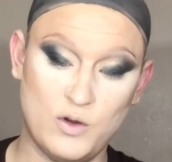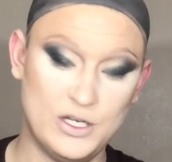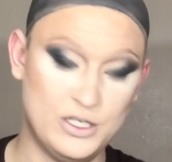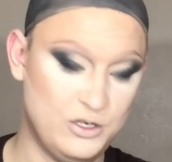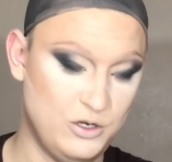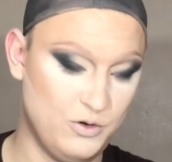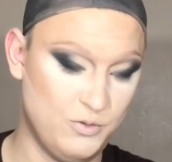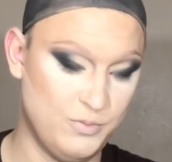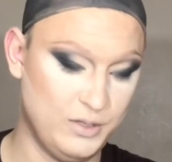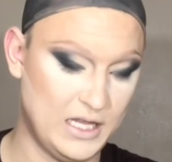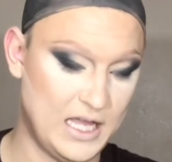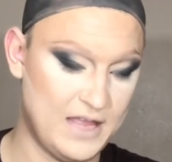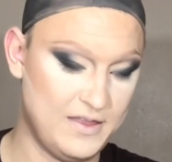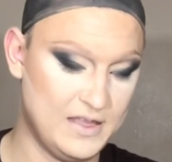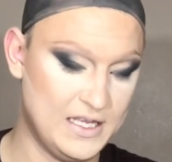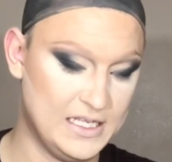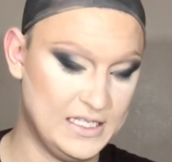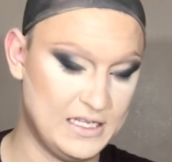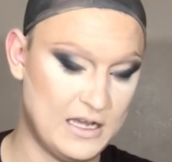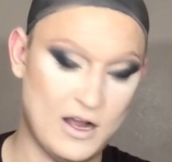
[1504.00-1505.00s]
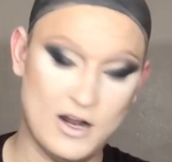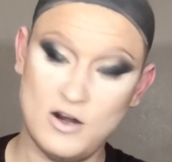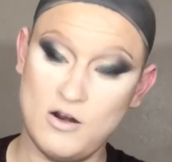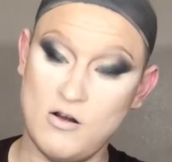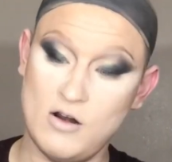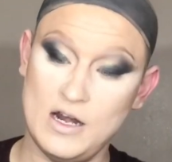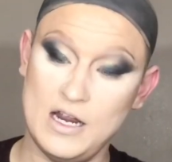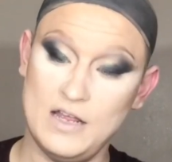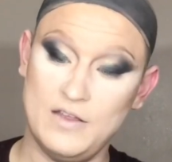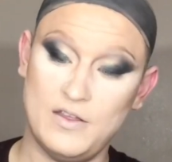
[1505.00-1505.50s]
going to blend this
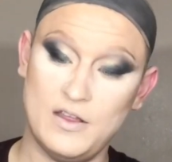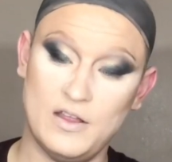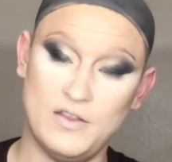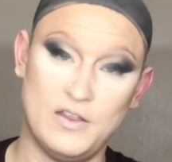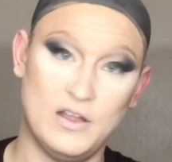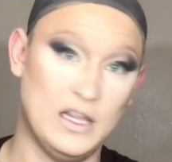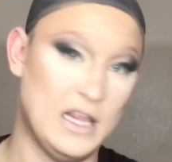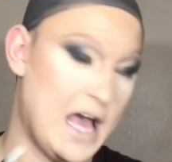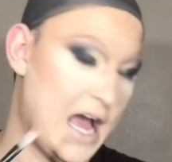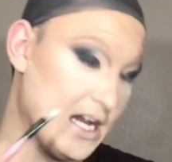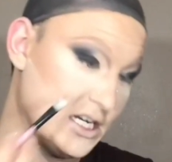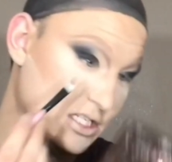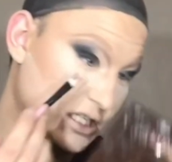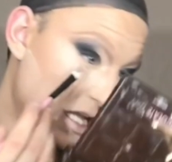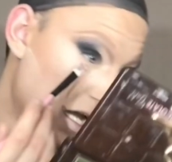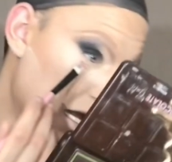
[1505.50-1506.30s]
underneath the lash